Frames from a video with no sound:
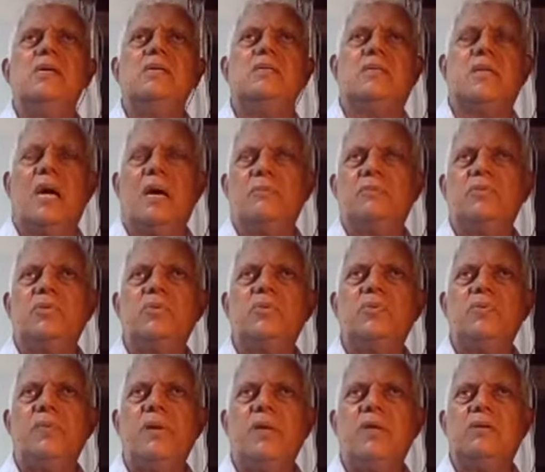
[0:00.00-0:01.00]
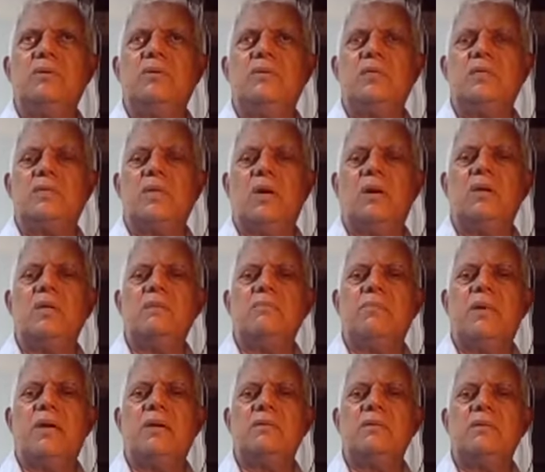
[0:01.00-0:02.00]
Psalm 2, we know, is all
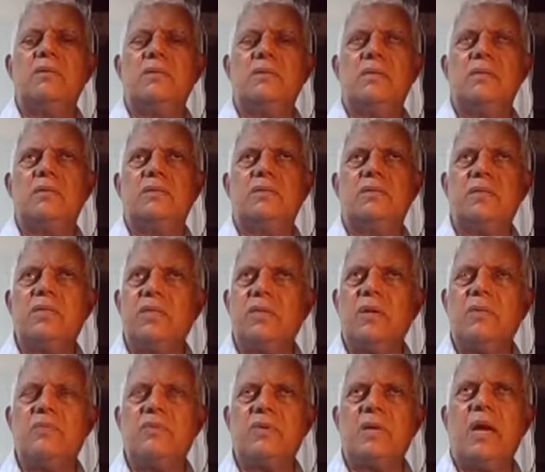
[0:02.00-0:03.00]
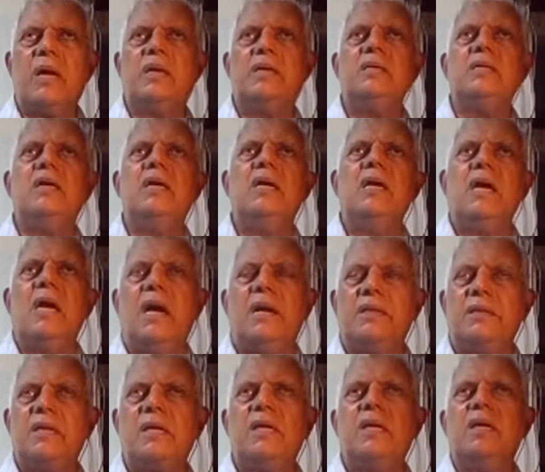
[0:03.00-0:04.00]
about the city of Zion
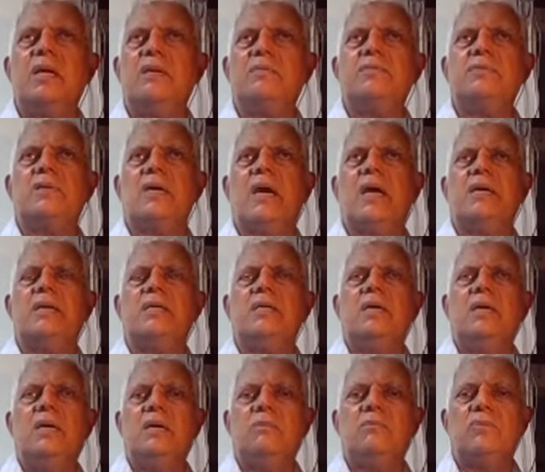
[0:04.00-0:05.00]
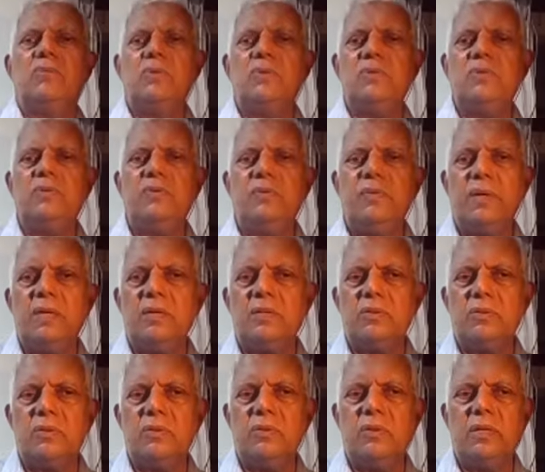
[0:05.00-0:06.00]
and the king of Zion moving
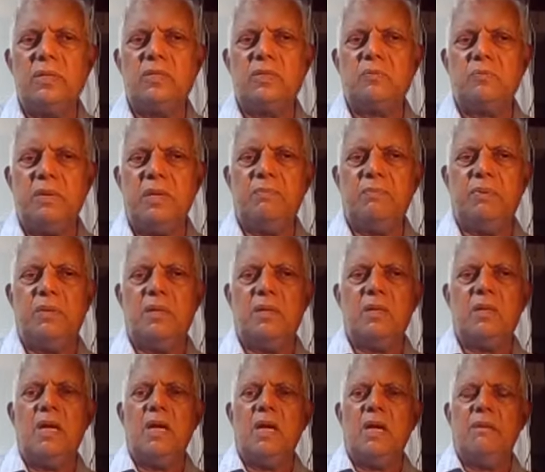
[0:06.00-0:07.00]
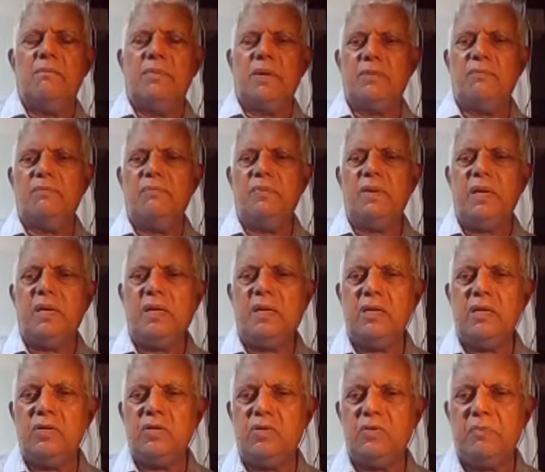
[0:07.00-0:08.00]
through his people. But we
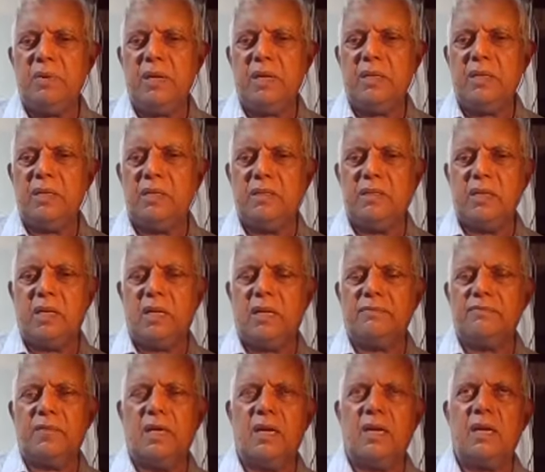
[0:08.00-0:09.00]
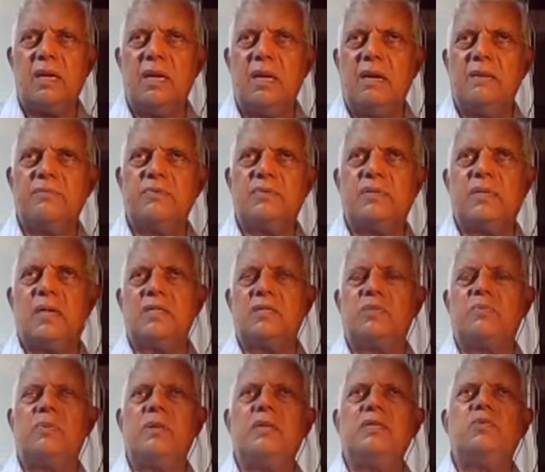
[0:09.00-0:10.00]
need to be the dove that loves and
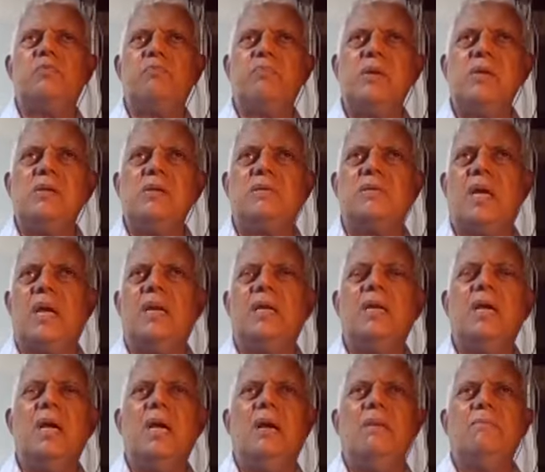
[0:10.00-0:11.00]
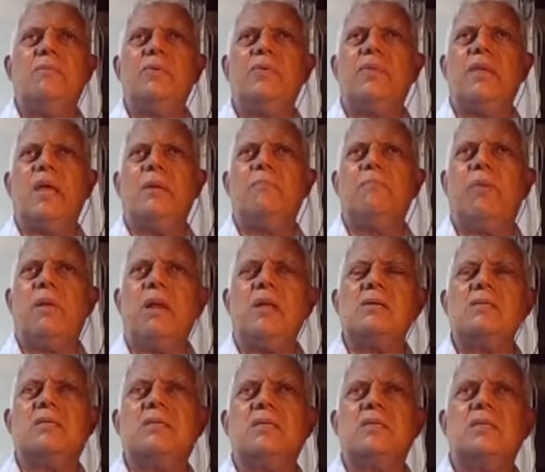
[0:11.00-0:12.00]
spreads peace and put that
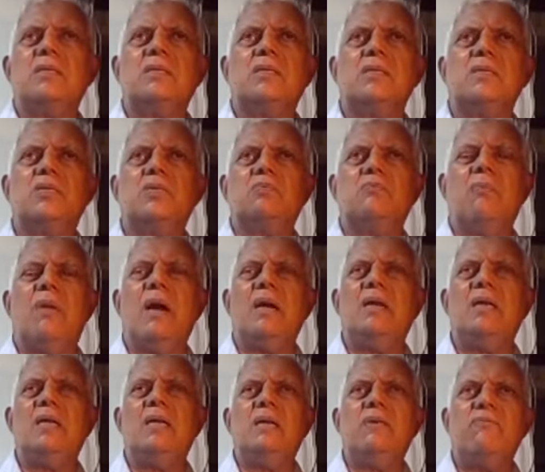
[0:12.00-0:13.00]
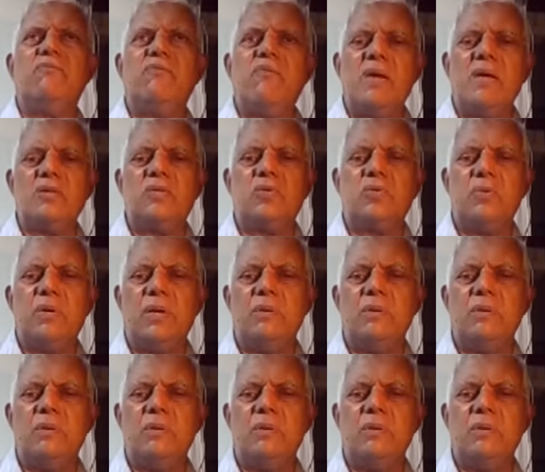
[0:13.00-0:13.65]
pleasant, smiling face.